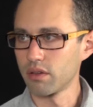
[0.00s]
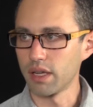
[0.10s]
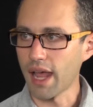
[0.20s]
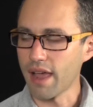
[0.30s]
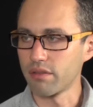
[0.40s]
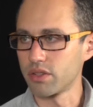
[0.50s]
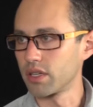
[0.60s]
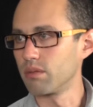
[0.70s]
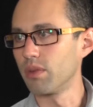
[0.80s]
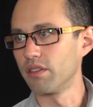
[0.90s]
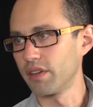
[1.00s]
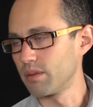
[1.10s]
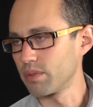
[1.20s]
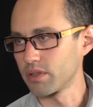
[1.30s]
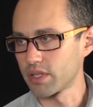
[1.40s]
right, averaging above 8%,
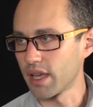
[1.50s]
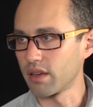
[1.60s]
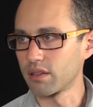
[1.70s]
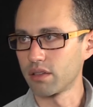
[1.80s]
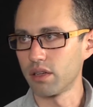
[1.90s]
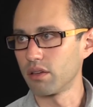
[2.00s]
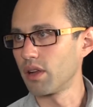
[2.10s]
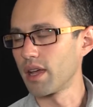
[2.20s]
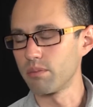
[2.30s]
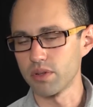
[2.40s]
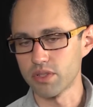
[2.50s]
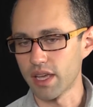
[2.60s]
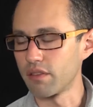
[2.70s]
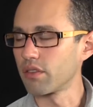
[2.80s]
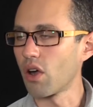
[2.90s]

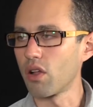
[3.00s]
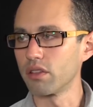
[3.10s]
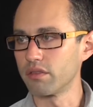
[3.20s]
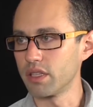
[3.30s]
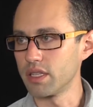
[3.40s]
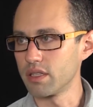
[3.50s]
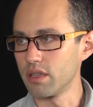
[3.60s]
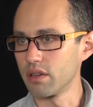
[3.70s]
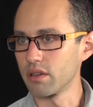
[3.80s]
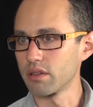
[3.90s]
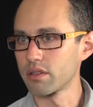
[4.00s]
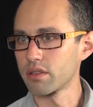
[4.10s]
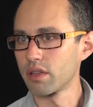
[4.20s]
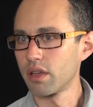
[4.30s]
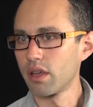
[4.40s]
9% for all of these
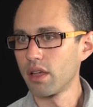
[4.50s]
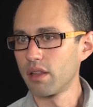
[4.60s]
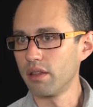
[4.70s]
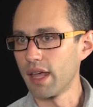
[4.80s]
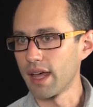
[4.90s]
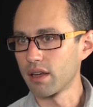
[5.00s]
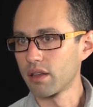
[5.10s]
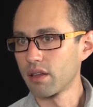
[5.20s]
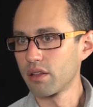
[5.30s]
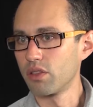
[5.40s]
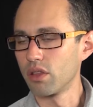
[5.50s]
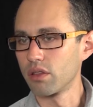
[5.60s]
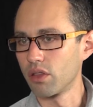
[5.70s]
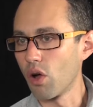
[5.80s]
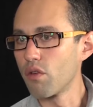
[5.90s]
years, that
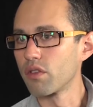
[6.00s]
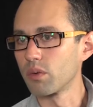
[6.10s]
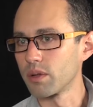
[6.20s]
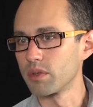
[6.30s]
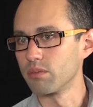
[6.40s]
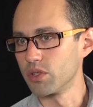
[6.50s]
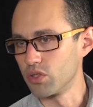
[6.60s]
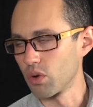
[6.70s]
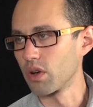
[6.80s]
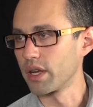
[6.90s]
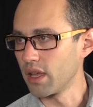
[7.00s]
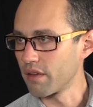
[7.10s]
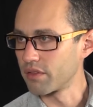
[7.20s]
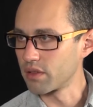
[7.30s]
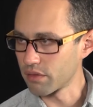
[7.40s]
the overwhelming majority
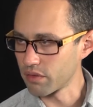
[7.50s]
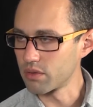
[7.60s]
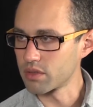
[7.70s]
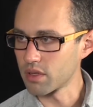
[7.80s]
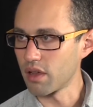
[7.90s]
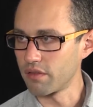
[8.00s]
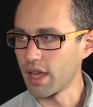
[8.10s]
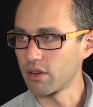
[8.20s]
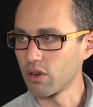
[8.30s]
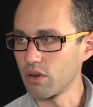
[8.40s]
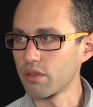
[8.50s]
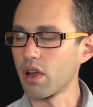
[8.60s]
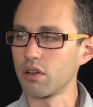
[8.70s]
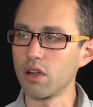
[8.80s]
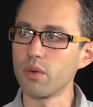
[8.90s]
of the fruits of that growth
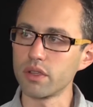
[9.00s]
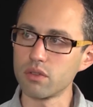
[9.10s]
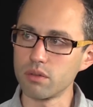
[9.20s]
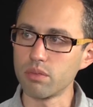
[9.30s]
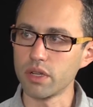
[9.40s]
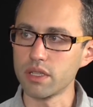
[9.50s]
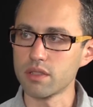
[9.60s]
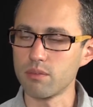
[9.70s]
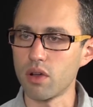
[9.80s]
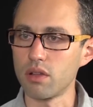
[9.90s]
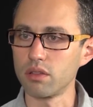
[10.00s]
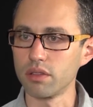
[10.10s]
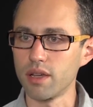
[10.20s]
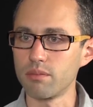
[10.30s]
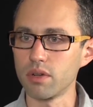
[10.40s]
are going to a pretty small
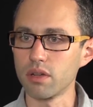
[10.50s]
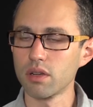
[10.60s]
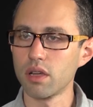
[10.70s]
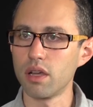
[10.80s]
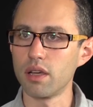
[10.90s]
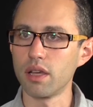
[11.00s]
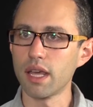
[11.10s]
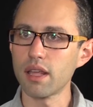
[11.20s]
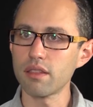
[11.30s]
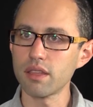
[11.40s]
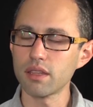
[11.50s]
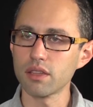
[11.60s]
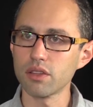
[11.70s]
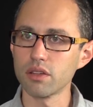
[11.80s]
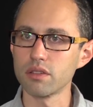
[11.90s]
number. And I think
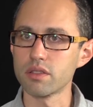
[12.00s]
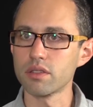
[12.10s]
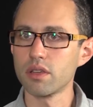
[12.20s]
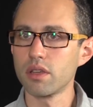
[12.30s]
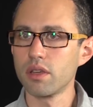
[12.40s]
that there's,